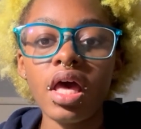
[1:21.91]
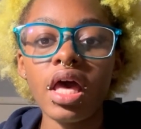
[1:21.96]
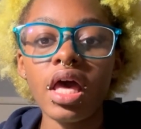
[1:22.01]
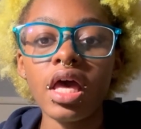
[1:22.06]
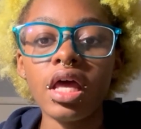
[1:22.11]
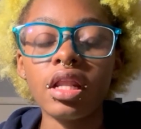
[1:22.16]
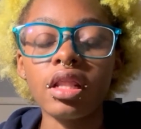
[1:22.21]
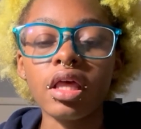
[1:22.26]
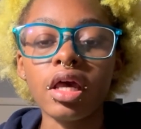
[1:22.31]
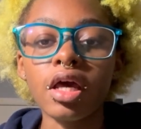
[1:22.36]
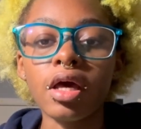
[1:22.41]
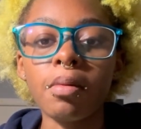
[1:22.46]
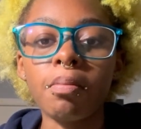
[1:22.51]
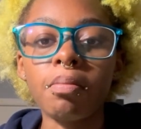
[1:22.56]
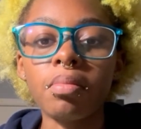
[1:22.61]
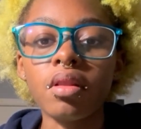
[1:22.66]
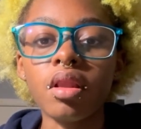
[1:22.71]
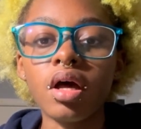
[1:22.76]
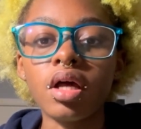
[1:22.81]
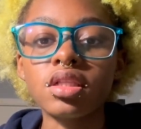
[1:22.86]
and like a
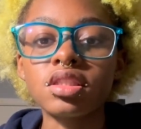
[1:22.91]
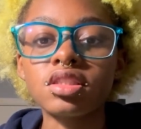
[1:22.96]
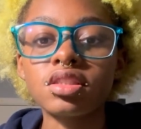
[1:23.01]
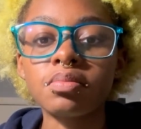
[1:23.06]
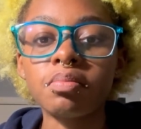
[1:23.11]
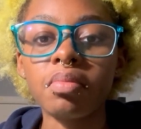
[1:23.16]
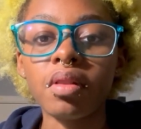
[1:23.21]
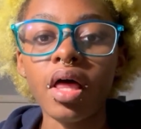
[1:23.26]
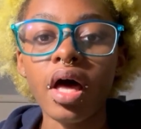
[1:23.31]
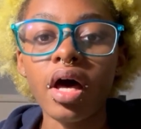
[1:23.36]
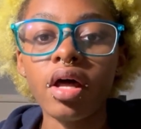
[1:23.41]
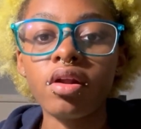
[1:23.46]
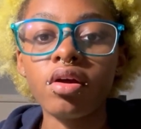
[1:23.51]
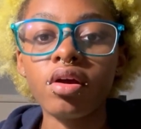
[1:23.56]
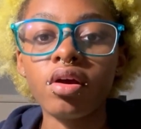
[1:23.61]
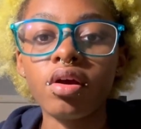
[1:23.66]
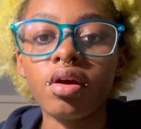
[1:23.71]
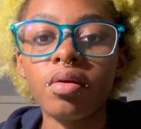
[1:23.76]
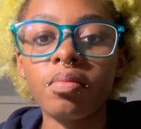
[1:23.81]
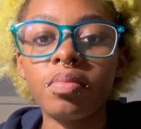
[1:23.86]
blood
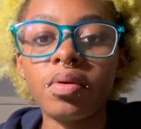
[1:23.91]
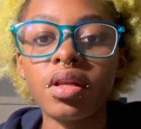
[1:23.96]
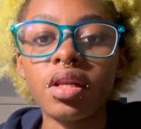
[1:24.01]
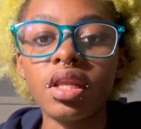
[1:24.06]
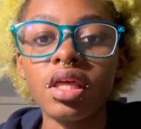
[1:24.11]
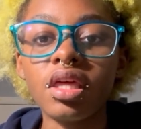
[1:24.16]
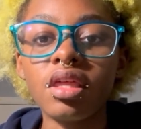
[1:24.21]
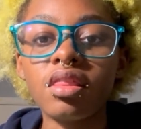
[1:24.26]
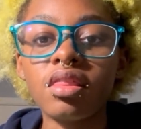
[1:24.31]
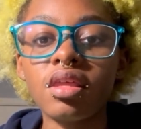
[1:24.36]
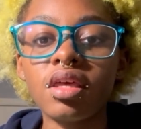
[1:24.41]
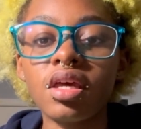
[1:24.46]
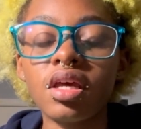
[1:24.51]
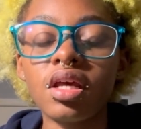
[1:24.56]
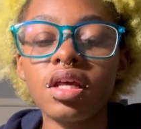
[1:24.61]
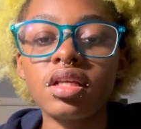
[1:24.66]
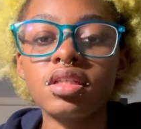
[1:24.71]
splatter beneath it.